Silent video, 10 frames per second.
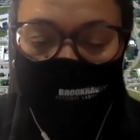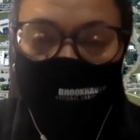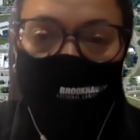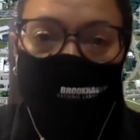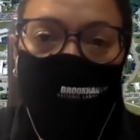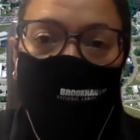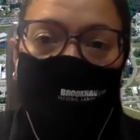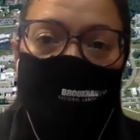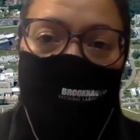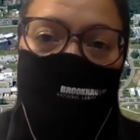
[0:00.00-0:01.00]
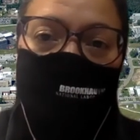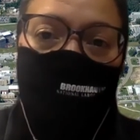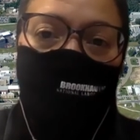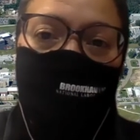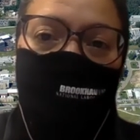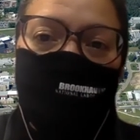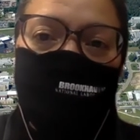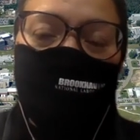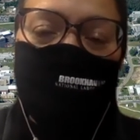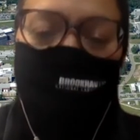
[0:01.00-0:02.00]
So I want to go back
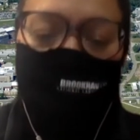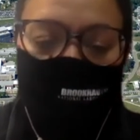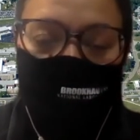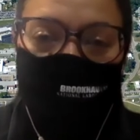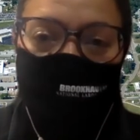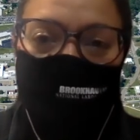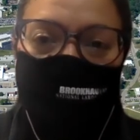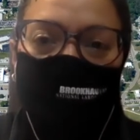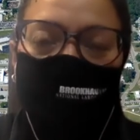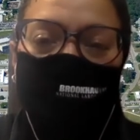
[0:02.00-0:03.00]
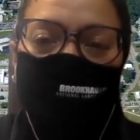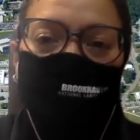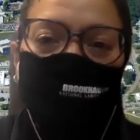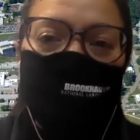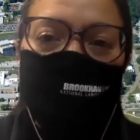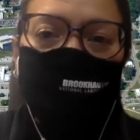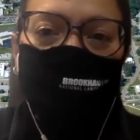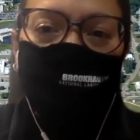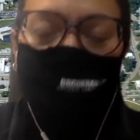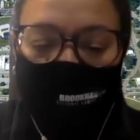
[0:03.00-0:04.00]
to to to your your
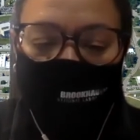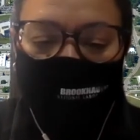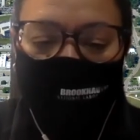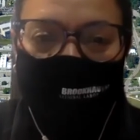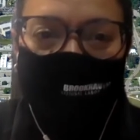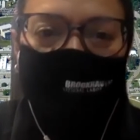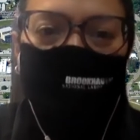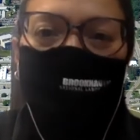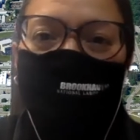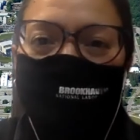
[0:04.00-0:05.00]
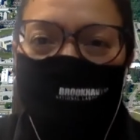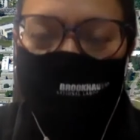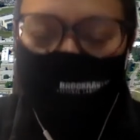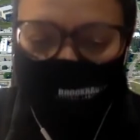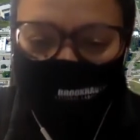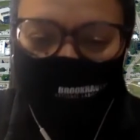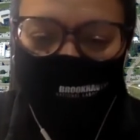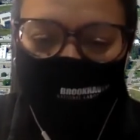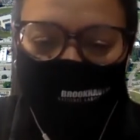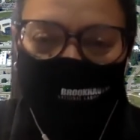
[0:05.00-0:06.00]
path. So we, we you
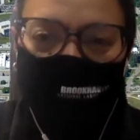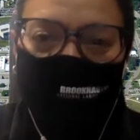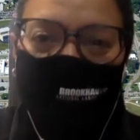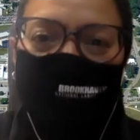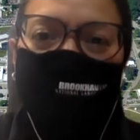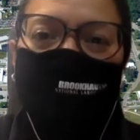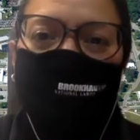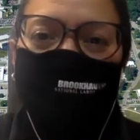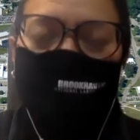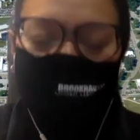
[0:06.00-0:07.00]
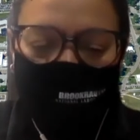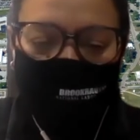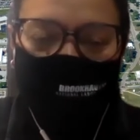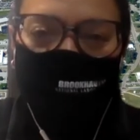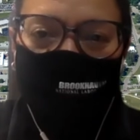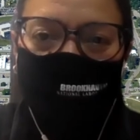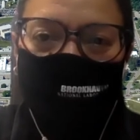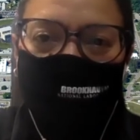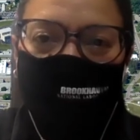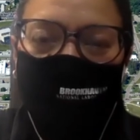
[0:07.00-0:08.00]
you you mentioned that you did
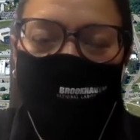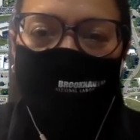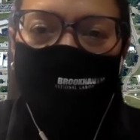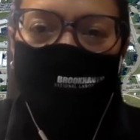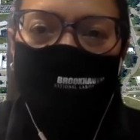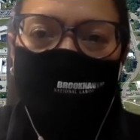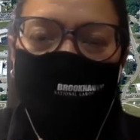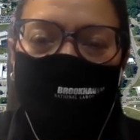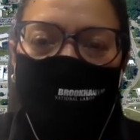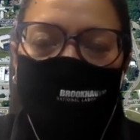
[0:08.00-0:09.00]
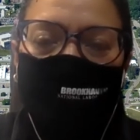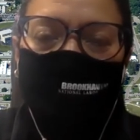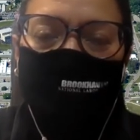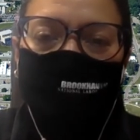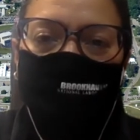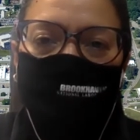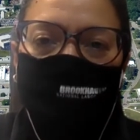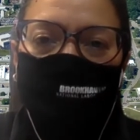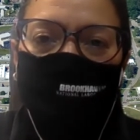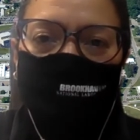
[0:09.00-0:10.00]
your your um,
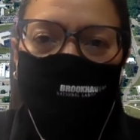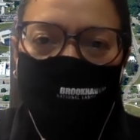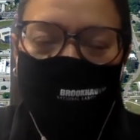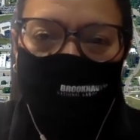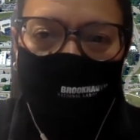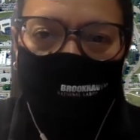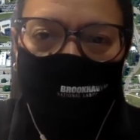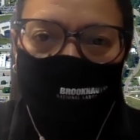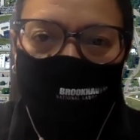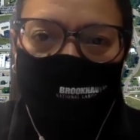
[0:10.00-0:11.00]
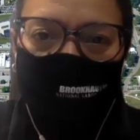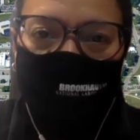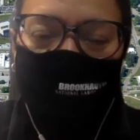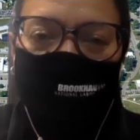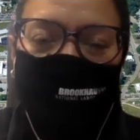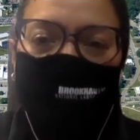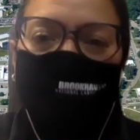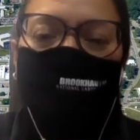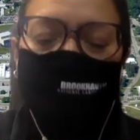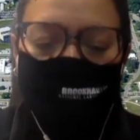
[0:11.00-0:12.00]
you, you talk about your, your
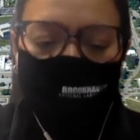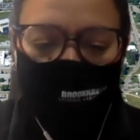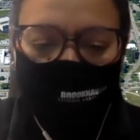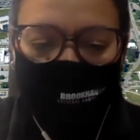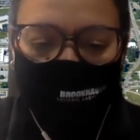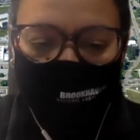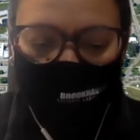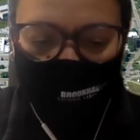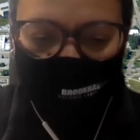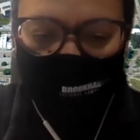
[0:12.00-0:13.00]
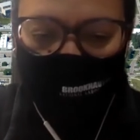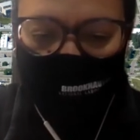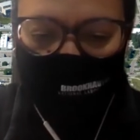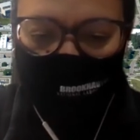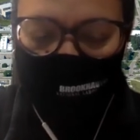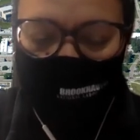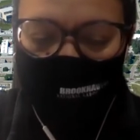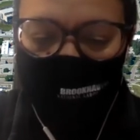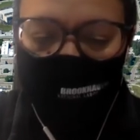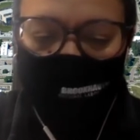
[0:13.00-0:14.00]
undergraduate and your graduate or your graduate
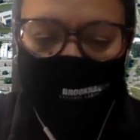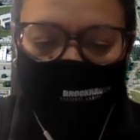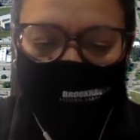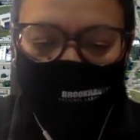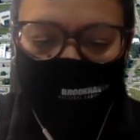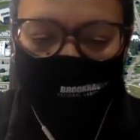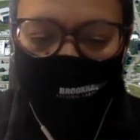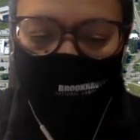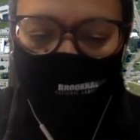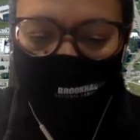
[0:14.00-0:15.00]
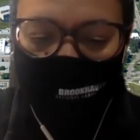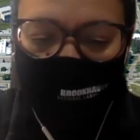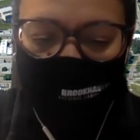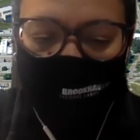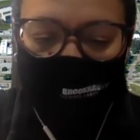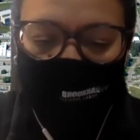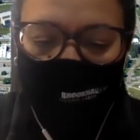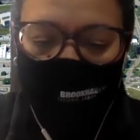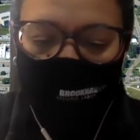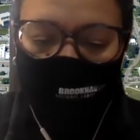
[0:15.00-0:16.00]
work and, and so forth.
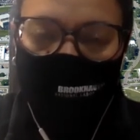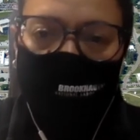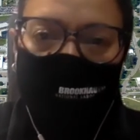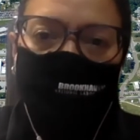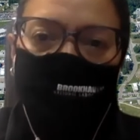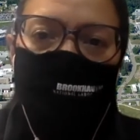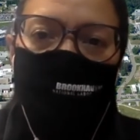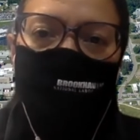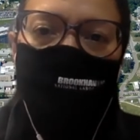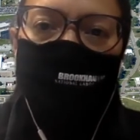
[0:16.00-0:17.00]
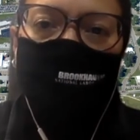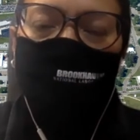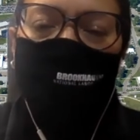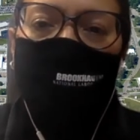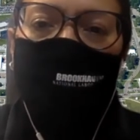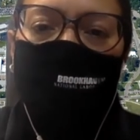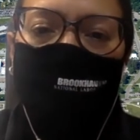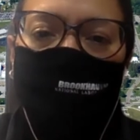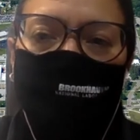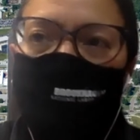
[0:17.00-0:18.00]
So if if if they are
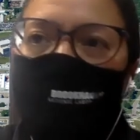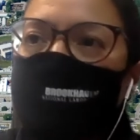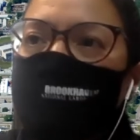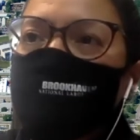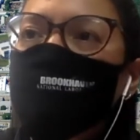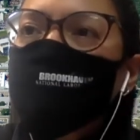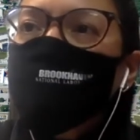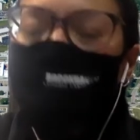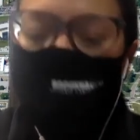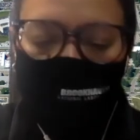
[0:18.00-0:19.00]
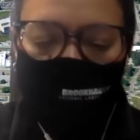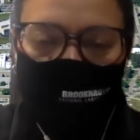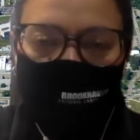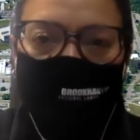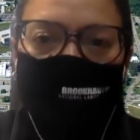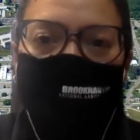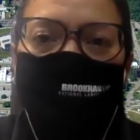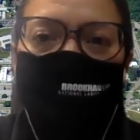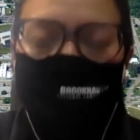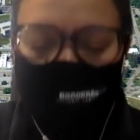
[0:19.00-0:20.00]
for the high school students that, that are
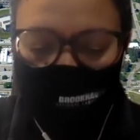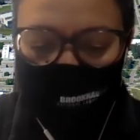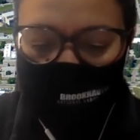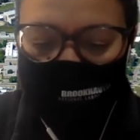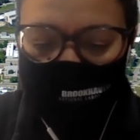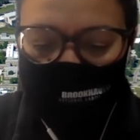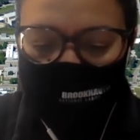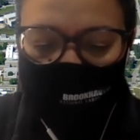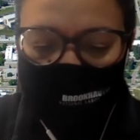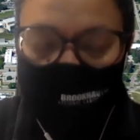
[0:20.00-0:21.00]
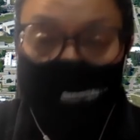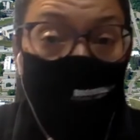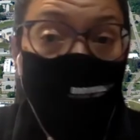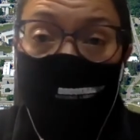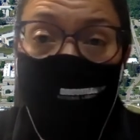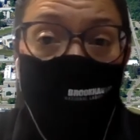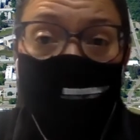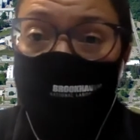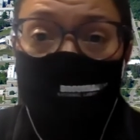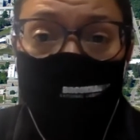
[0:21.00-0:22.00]
listening to us today, or college
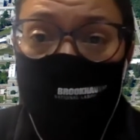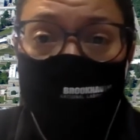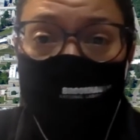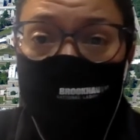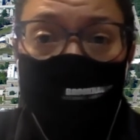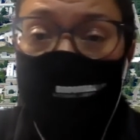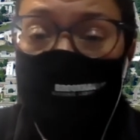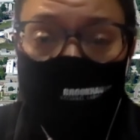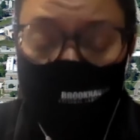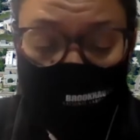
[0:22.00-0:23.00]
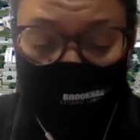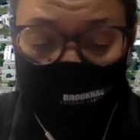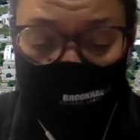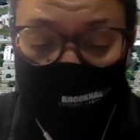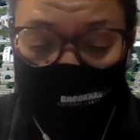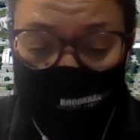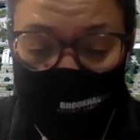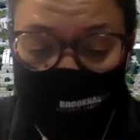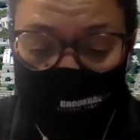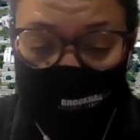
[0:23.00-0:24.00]
students, or any student for that
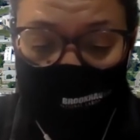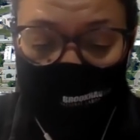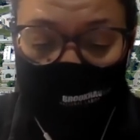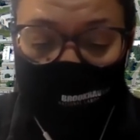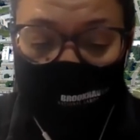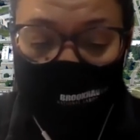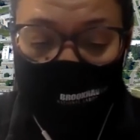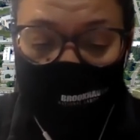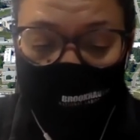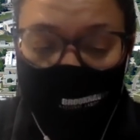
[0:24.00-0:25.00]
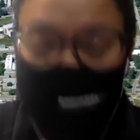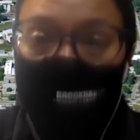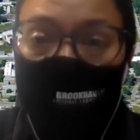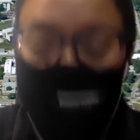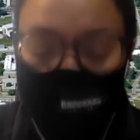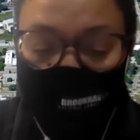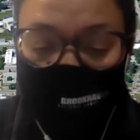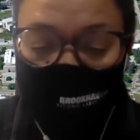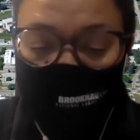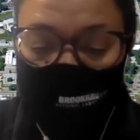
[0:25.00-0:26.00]
matter, uh, what kind of
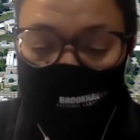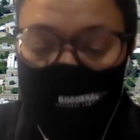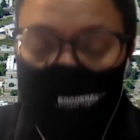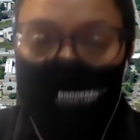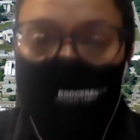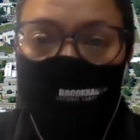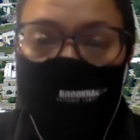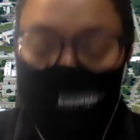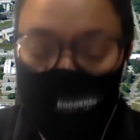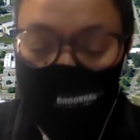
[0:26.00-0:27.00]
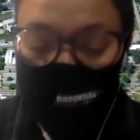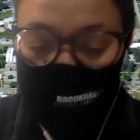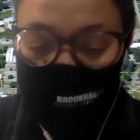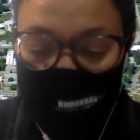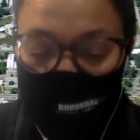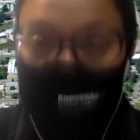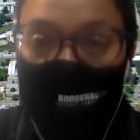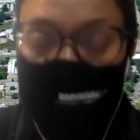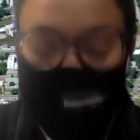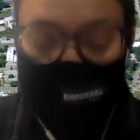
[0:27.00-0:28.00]
preparation you, you, you, you
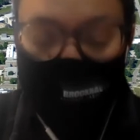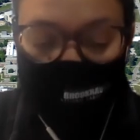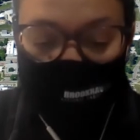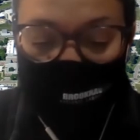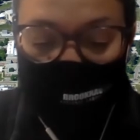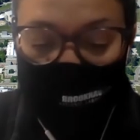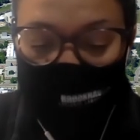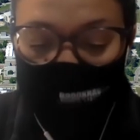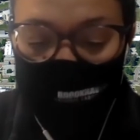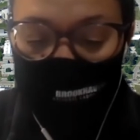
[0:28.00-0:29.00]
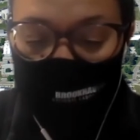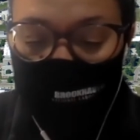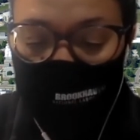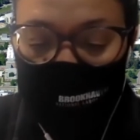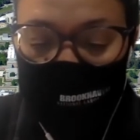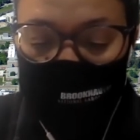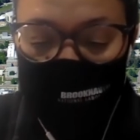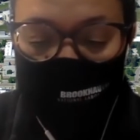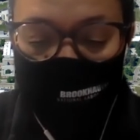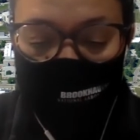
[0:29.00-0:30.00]
recommend that they have before applying
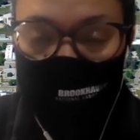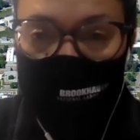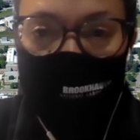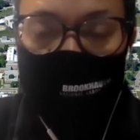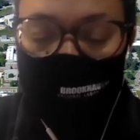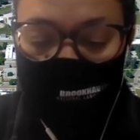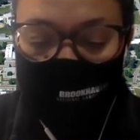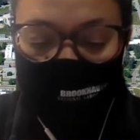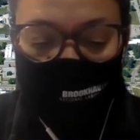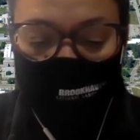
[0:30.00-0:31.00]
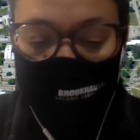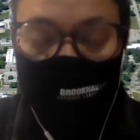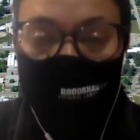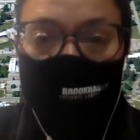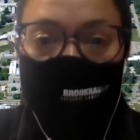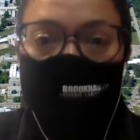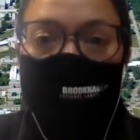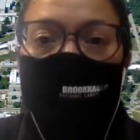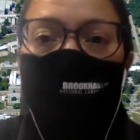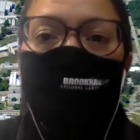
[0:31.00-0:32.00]
to research programs? What
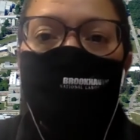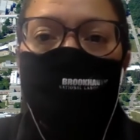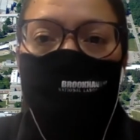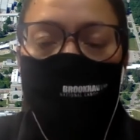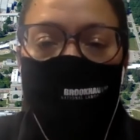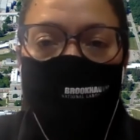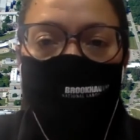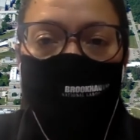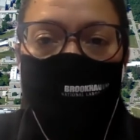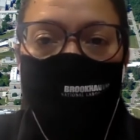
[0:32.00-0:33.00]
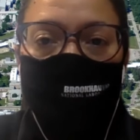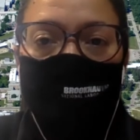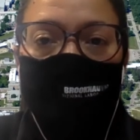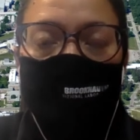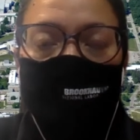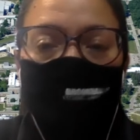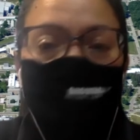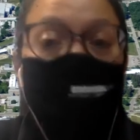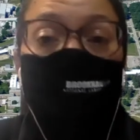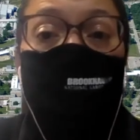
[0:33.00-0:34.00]
kind of, uh, should
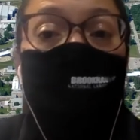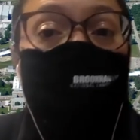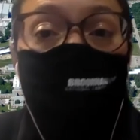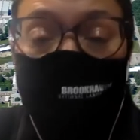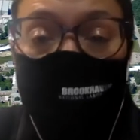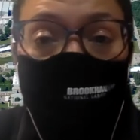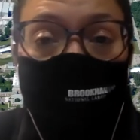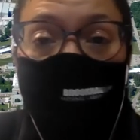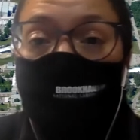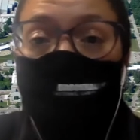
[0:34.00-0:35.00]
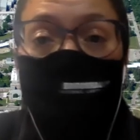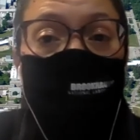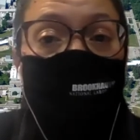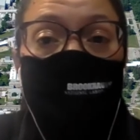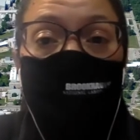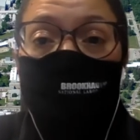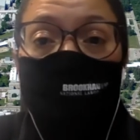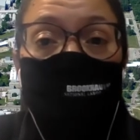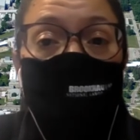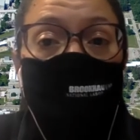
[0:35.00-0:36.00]
they do internship? What kind of, what kind of
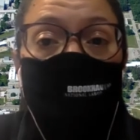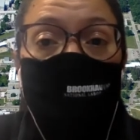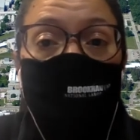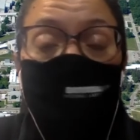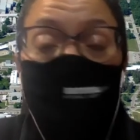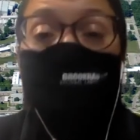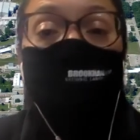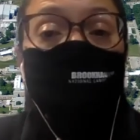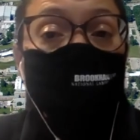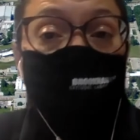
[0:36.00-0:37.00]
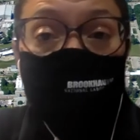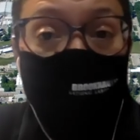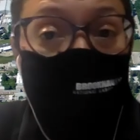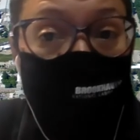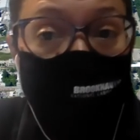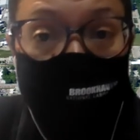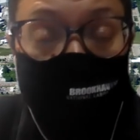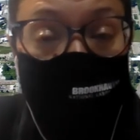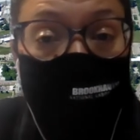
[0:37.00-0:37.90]
uh, courses should they be taking?